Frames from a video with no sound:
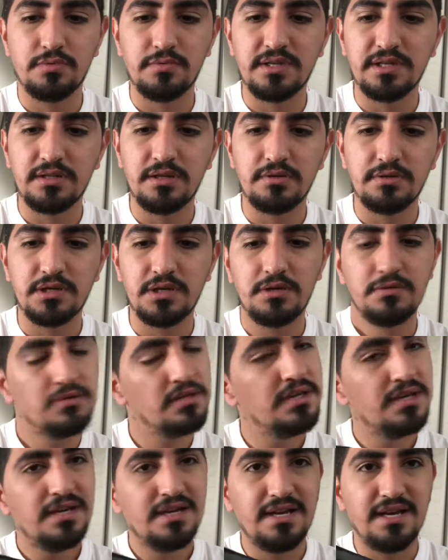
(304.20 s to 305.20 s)
wing logo,
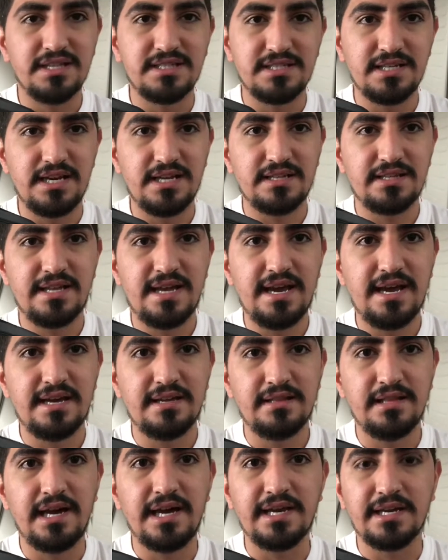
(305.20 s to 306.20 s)
it's not that
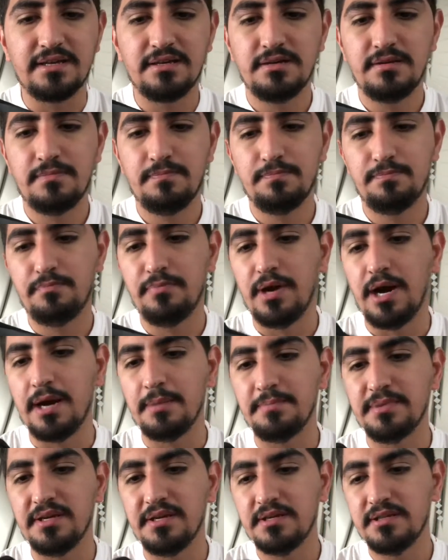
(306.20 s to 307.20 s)
like
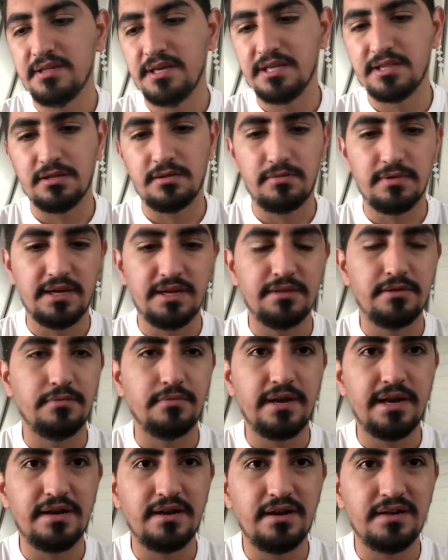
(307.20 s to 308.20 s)
poppy. Like the
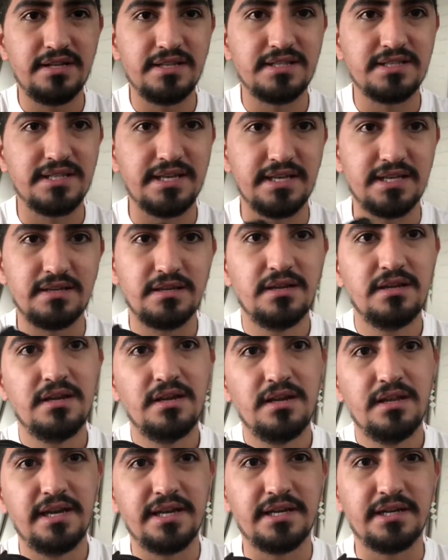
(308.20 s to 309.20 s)
red on it's like
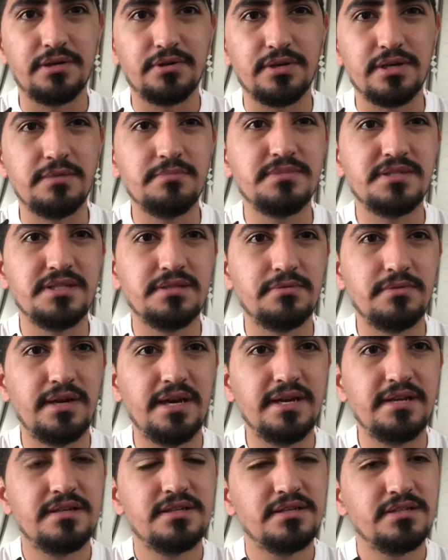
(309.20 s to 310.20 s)
a crimson
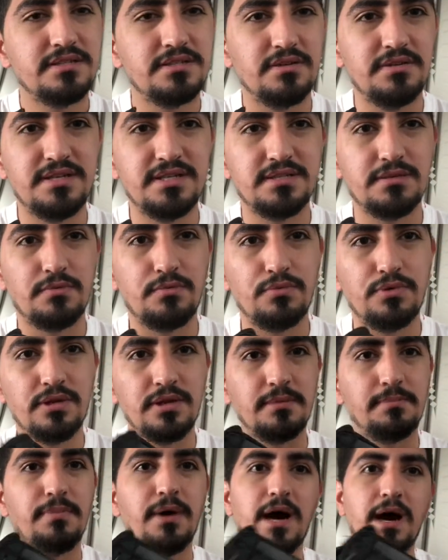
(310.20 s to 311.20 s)
red, so it doesn't
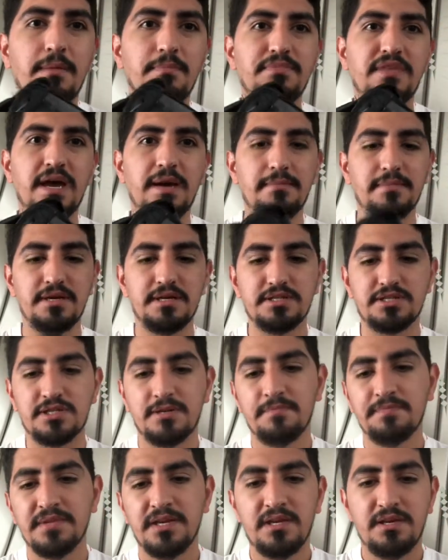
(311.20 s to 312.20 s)
really pop that much.
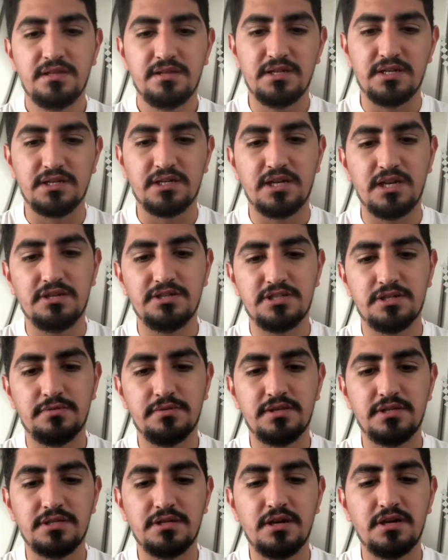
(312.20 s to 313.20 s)
The colors are
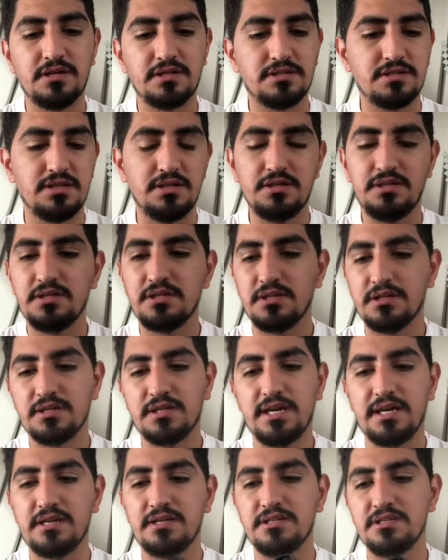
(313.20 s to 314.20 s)
really dark, so you can
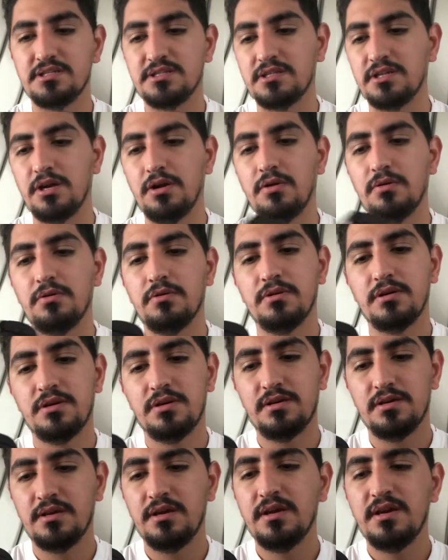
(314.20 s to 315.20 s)
kind of just throw.
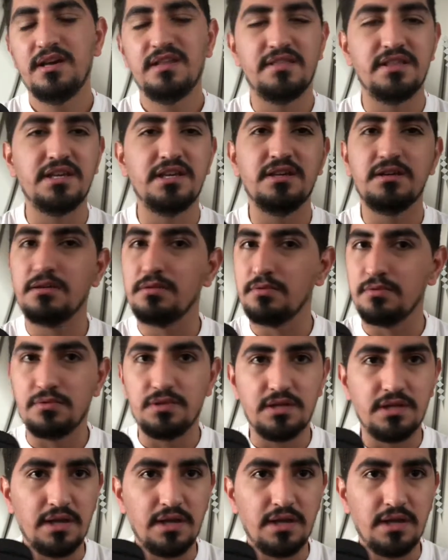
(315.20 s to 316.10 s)
I think you can